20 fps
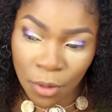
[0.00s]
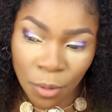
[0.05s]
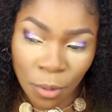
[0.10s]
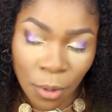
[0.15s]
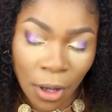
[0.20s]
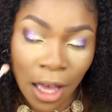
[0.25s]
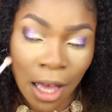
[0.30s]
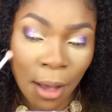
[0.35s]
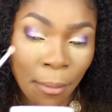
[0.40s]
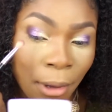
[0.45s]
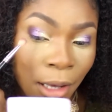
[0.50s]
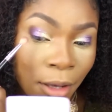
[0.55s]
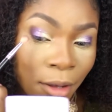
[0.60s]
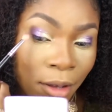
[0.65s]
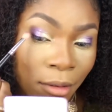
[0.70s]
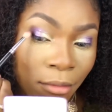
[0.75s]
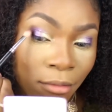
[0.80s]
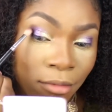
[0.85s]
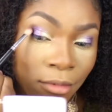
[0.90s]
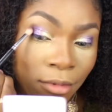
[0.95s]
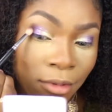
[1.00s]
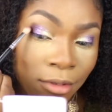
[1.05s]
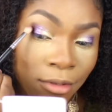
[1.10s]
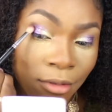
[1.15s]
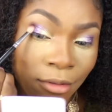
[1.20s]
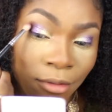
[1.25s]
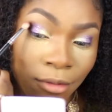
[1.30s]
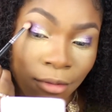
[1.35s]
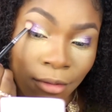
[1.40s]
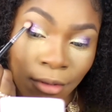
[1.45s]
Where am I getting this
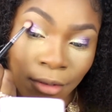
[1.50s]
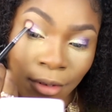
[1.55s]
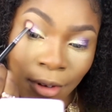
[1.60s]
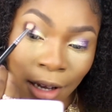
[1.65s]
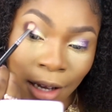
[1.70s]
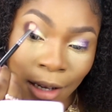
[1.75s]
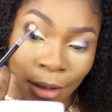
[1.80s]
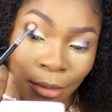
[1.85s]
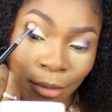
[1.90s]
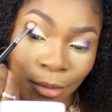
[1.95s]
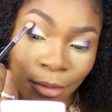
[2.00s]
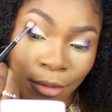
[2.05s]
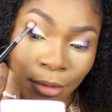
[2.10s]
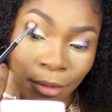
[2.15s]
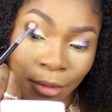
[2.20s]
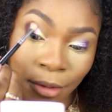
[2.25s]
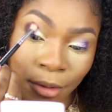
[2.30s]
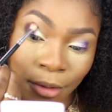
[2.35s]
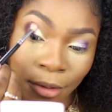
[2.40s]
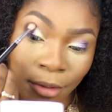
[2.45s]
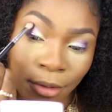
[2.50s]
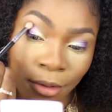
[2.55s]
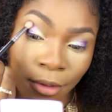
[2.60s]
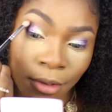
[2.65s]
look? I don't know.